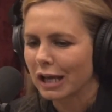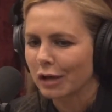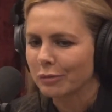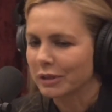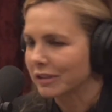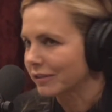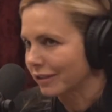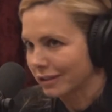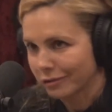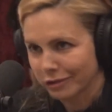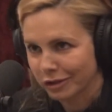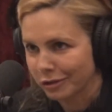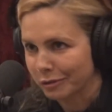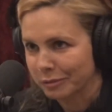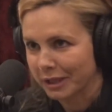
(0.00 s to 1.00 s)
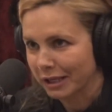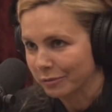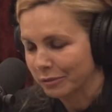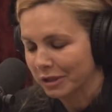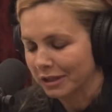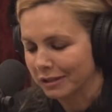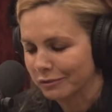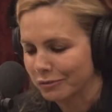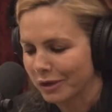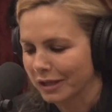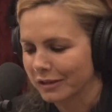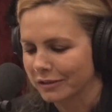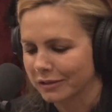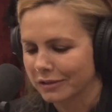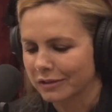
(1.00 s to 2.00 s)
But it's not even on the black market,
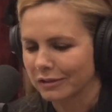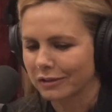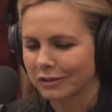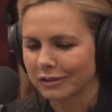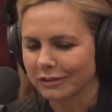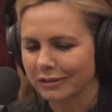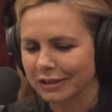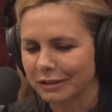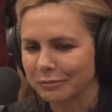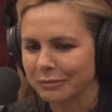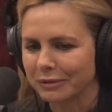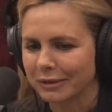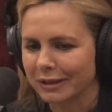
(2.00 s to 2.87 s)
regular online